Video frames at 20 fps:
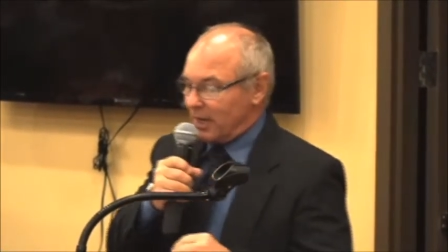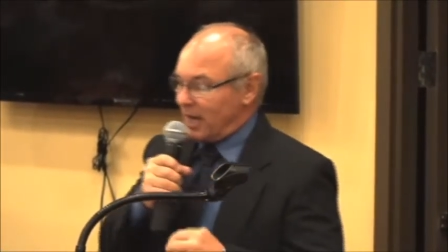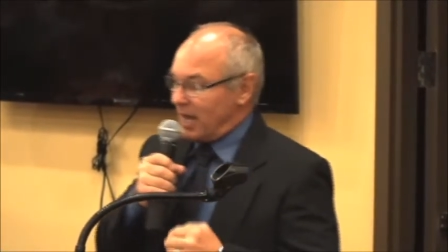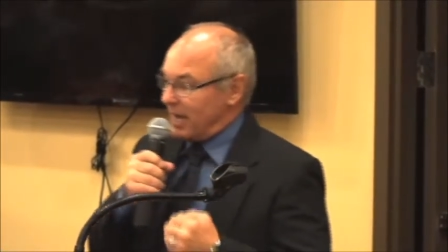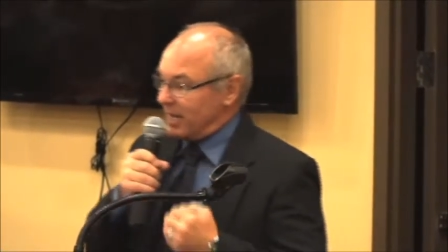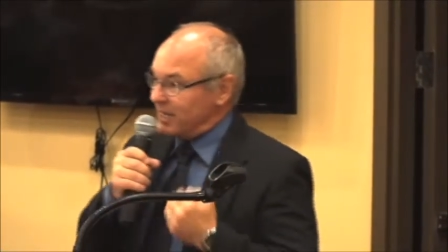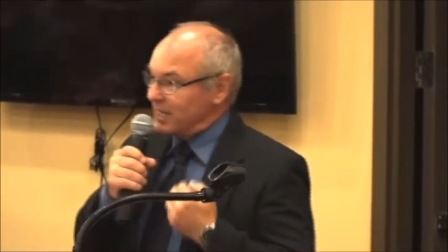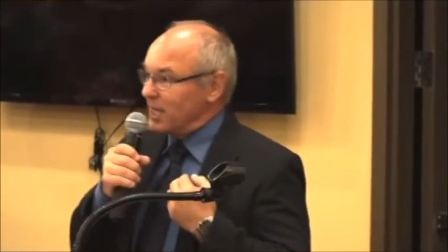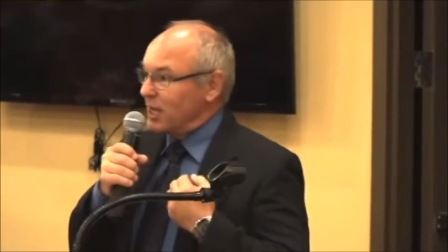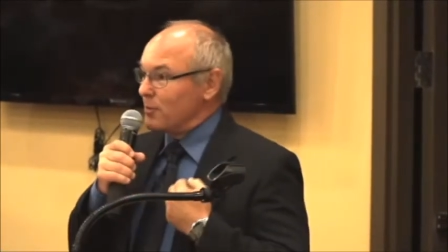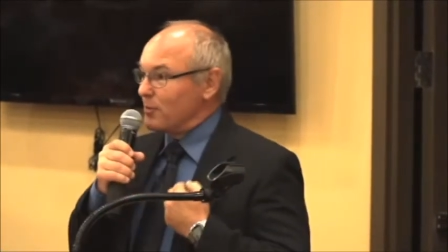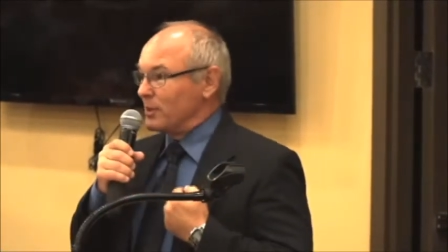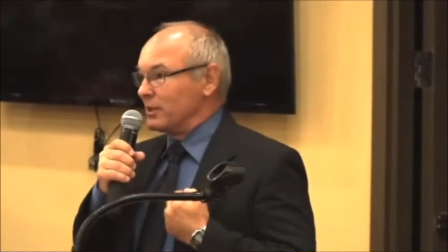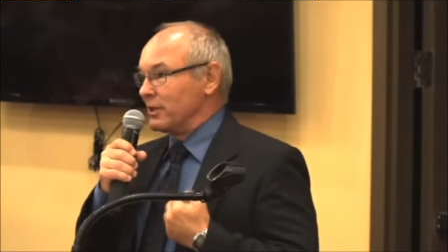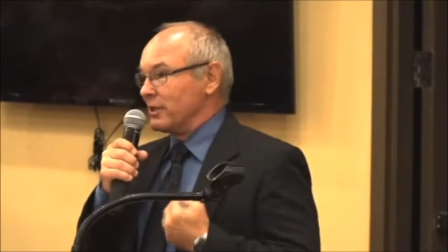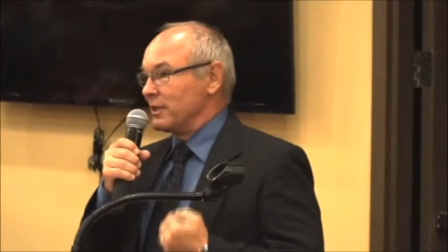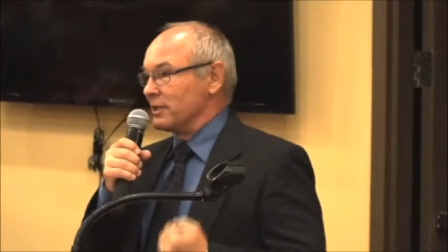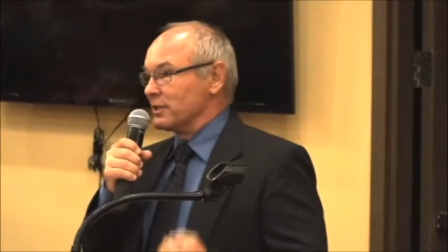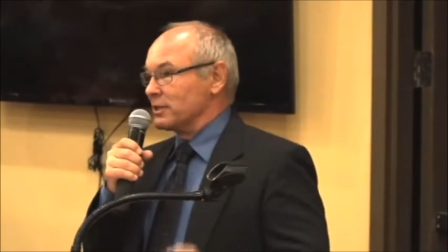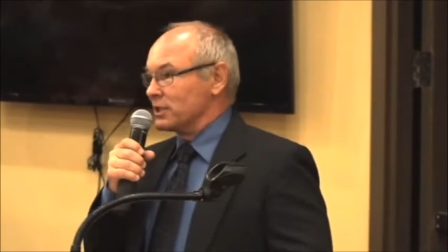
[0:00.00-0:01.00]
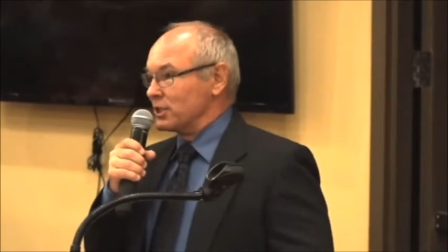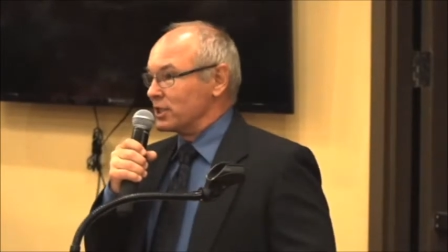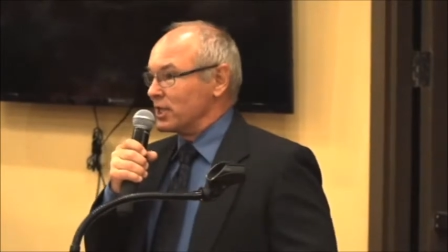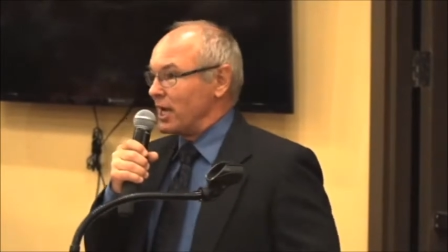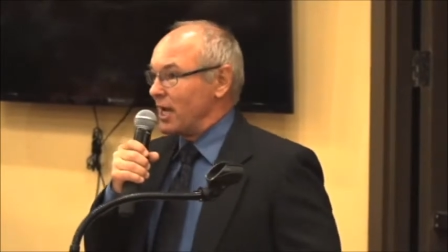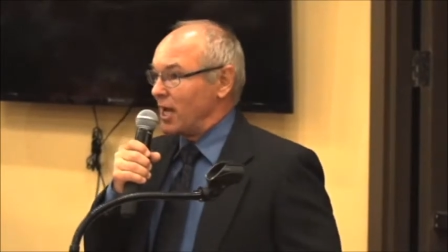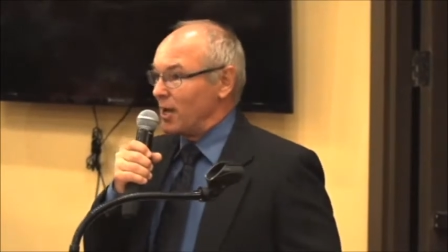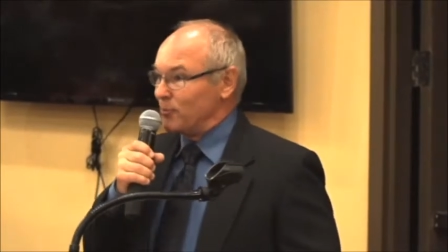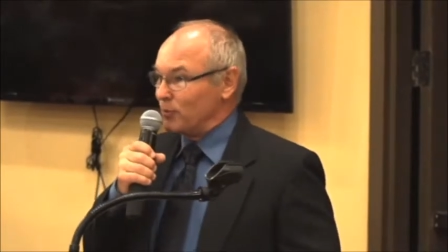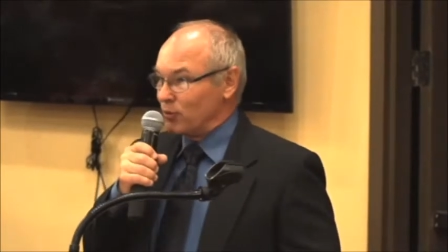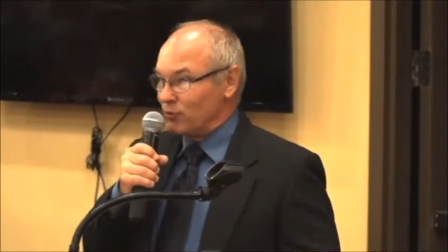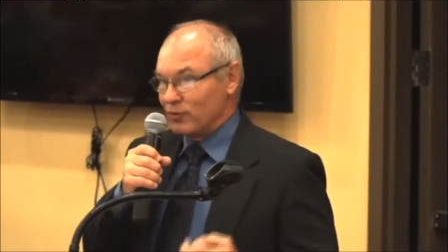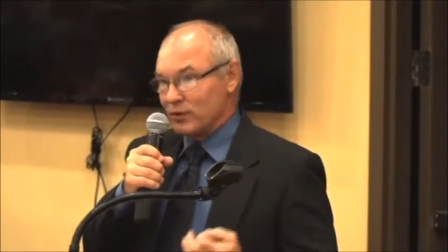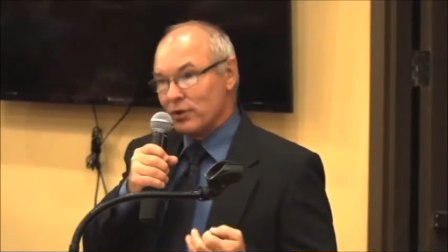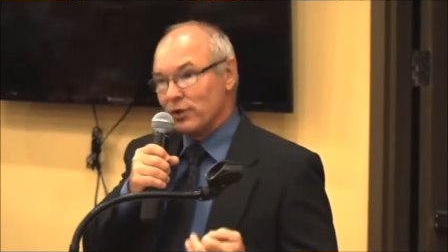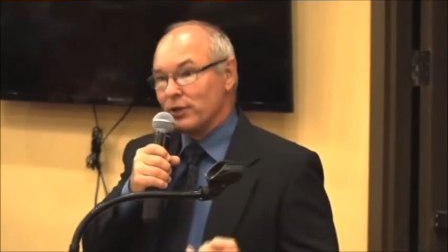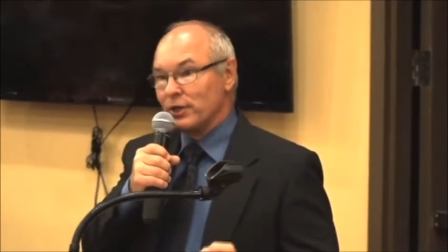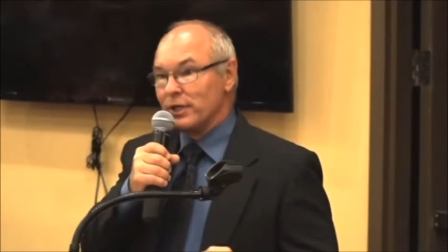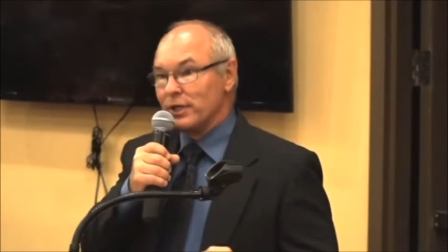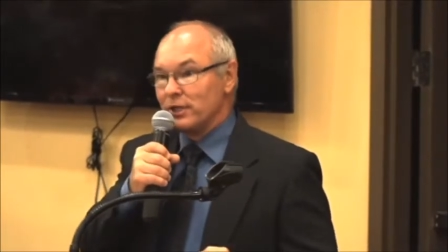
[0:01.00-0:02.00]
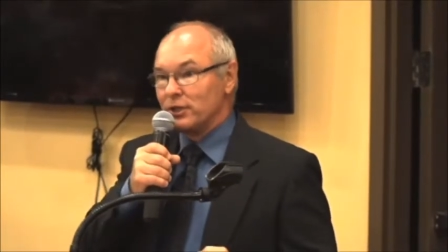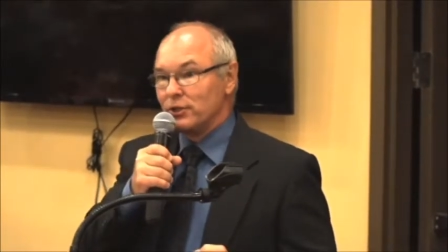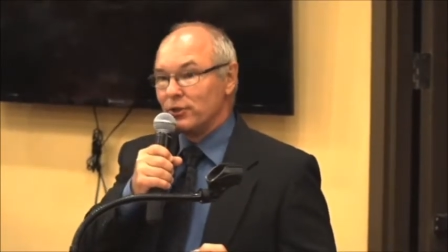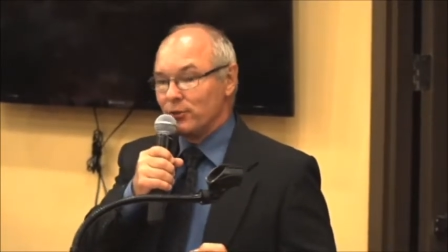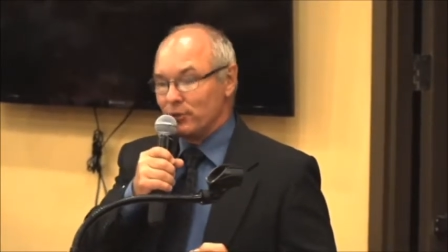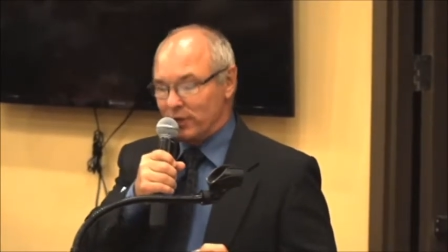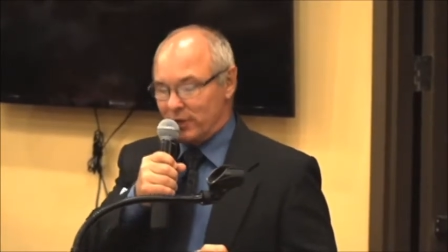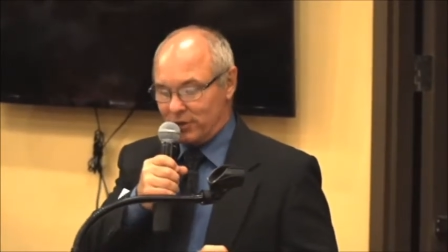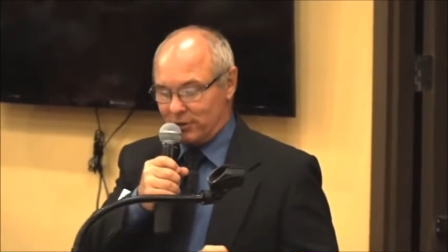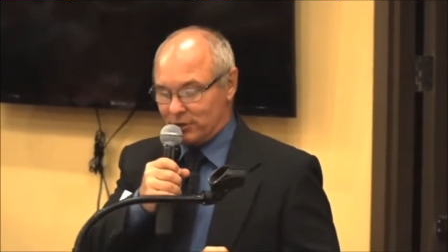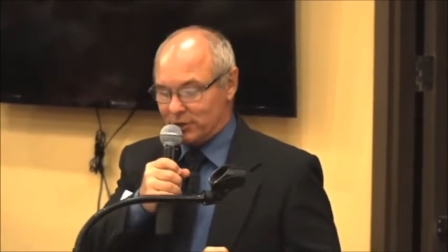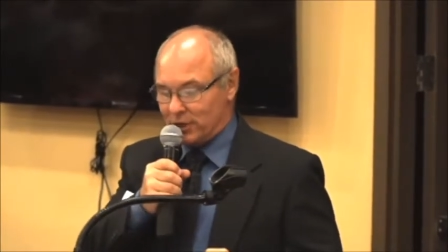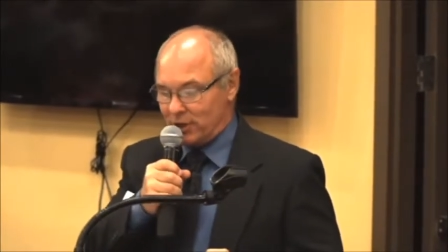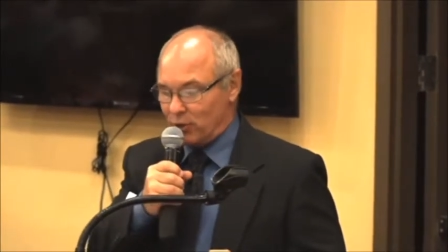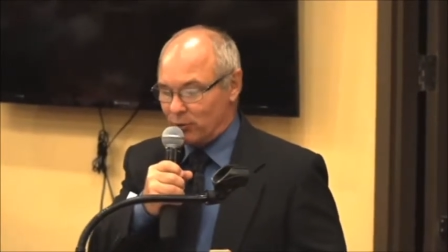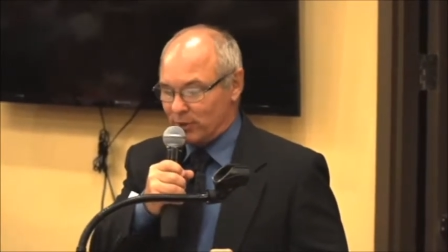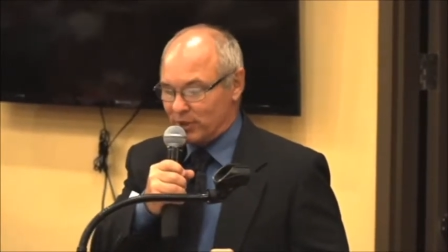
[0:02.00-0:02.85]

I came into this job over 32 years ago